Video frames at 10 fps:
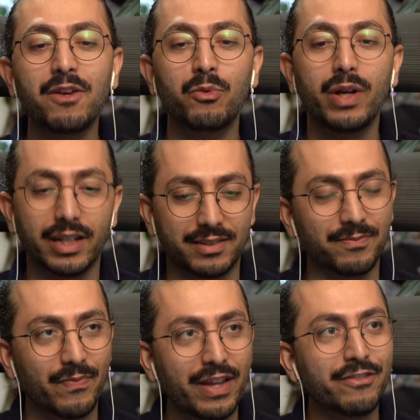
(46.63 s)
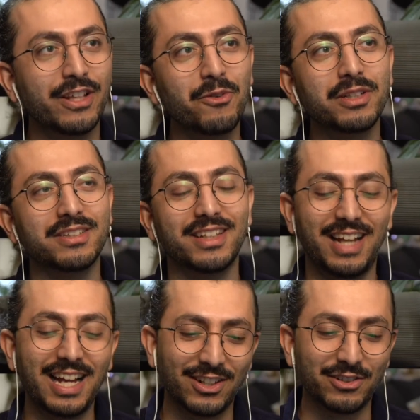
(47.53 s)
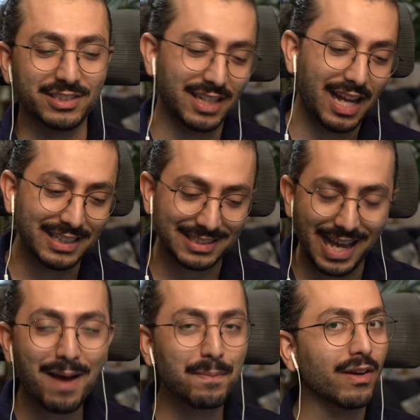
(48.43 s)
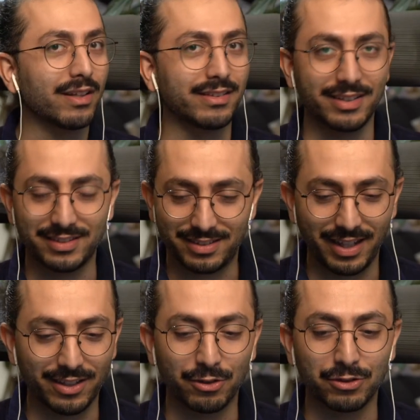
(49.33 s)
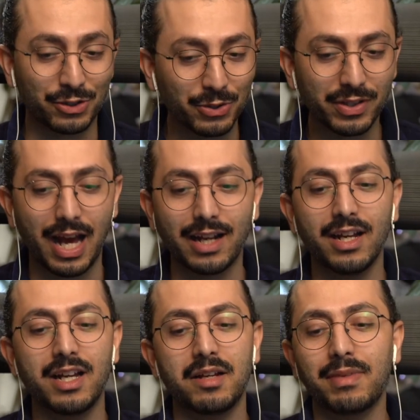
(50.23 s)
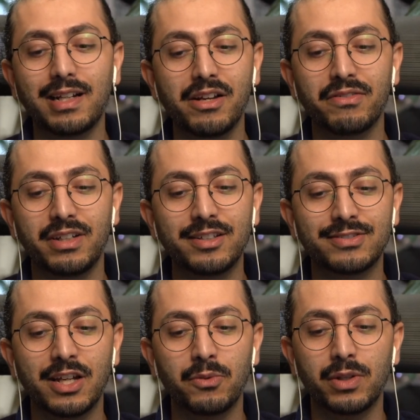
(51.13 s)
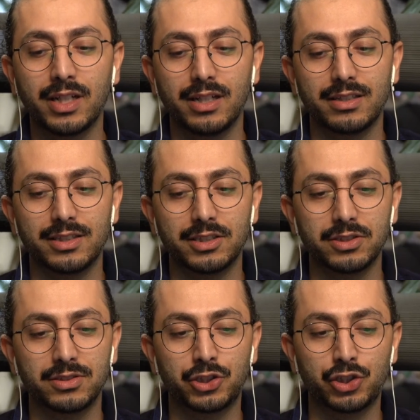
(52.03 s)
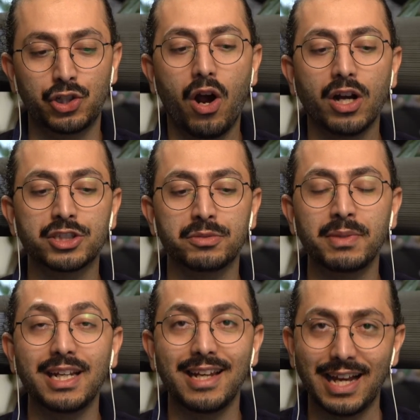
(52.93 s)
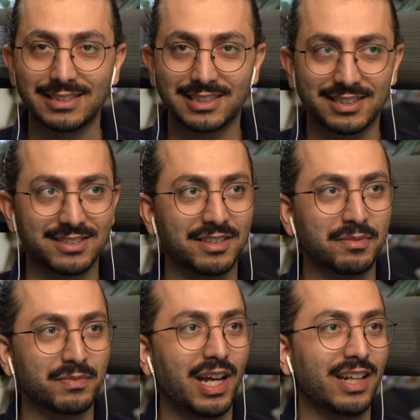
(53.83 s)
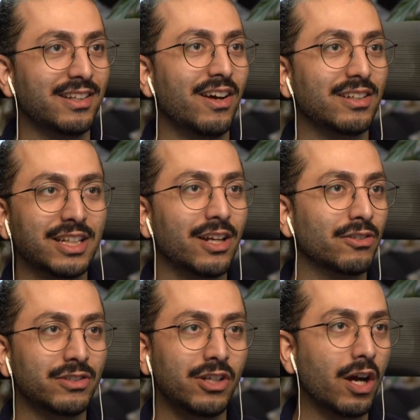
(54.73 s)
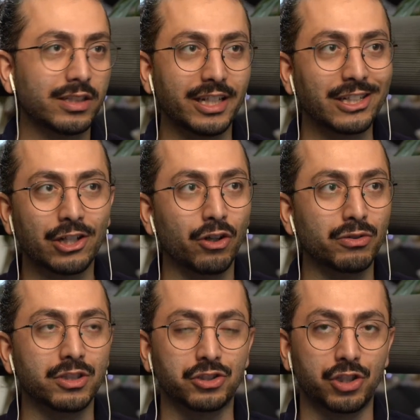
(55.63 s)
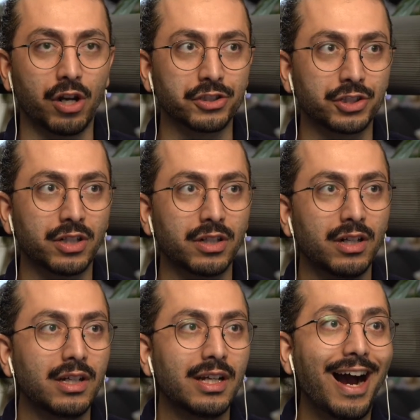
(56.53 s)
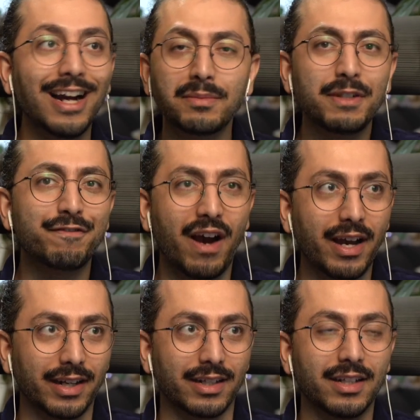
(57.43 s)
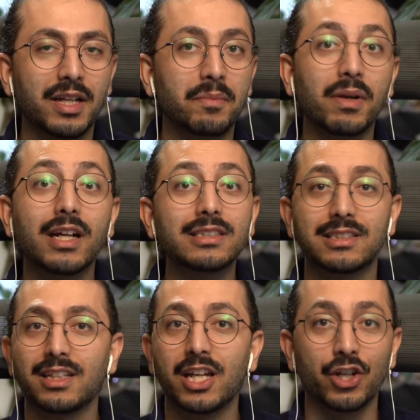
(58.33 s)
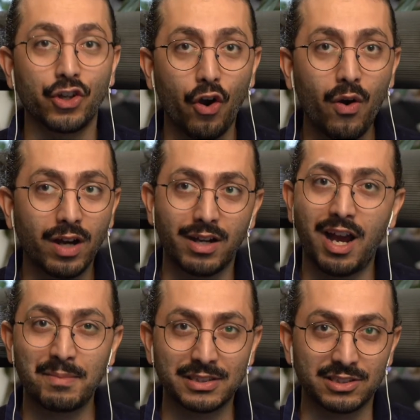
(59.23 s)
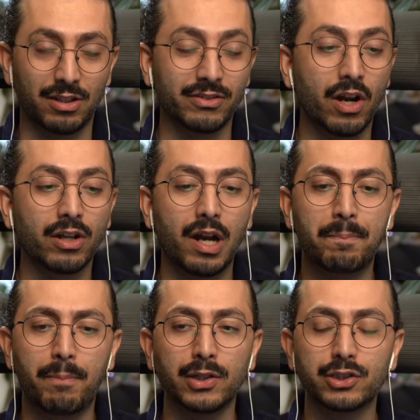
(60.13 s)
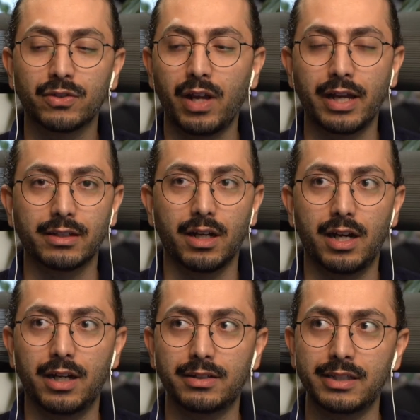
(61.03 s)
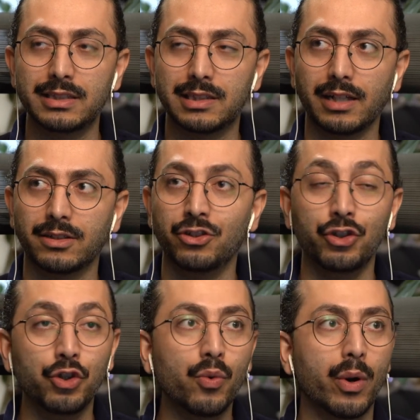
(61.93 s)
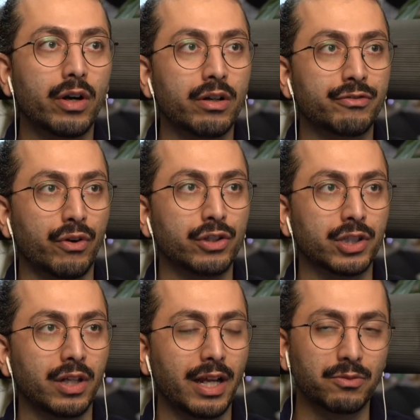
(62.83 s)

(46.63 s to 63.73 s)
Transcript: would, if they would, I know it, it's Apple and they they don't do that, but they if they would charge me less and not you know not include the charger, yeah. I'd be fine because go on Amazon. There are a bunch of like uh, these like newer version. Like